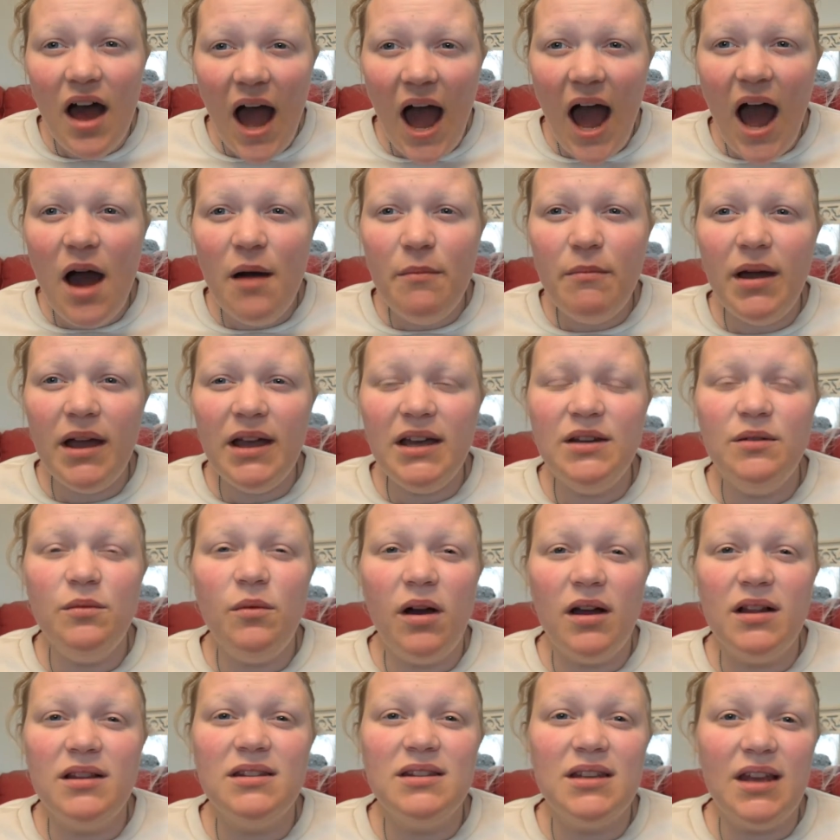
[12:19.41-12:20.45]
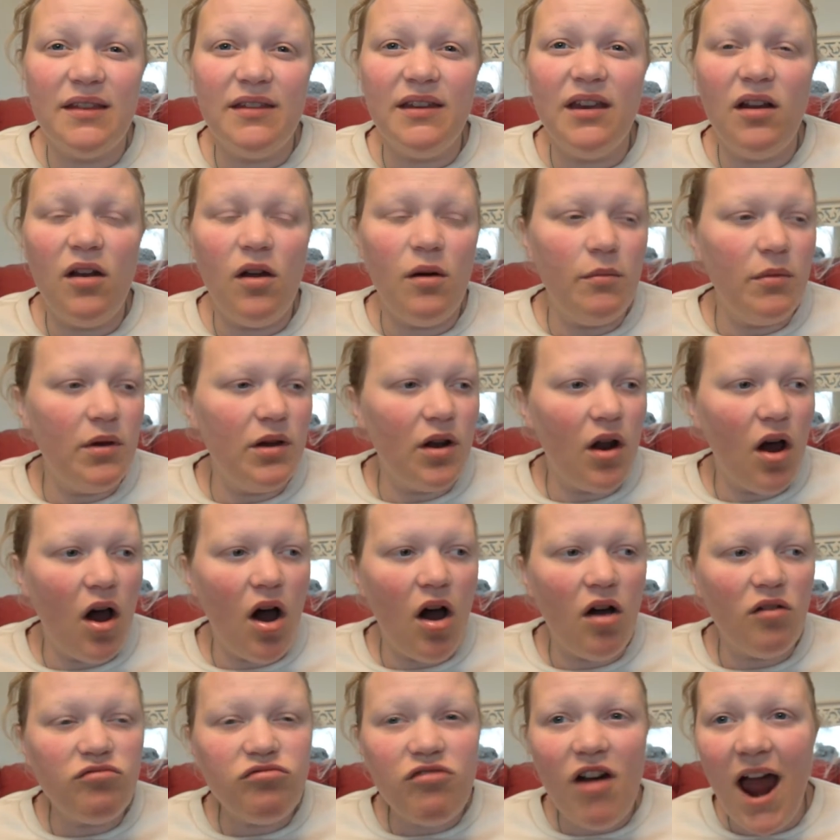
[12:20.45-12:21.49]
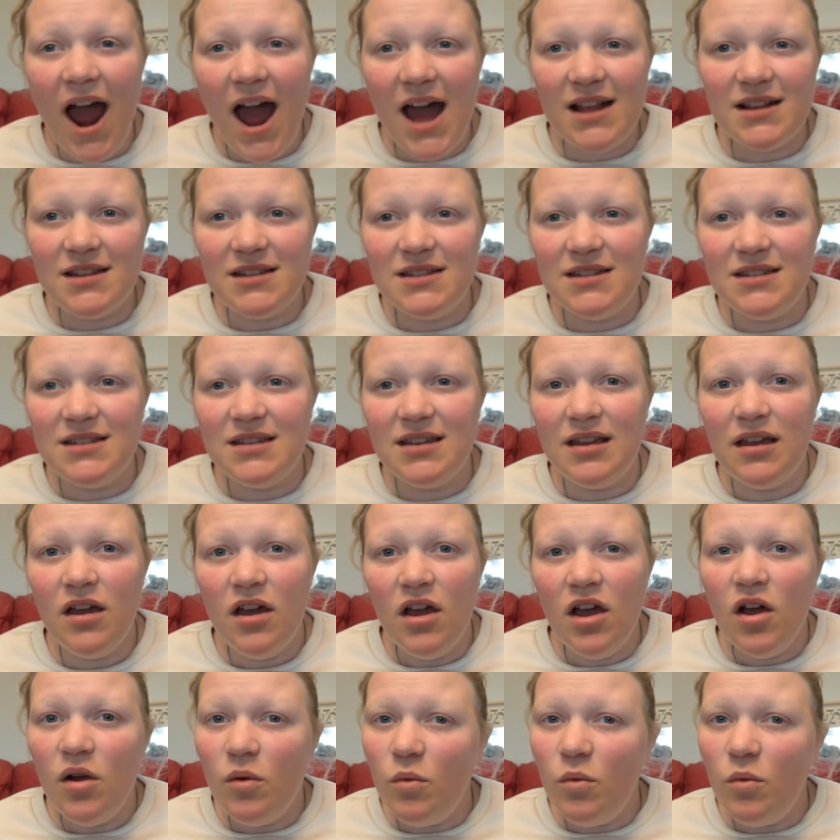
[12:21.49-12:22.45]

Our main ones at the allotment are rats,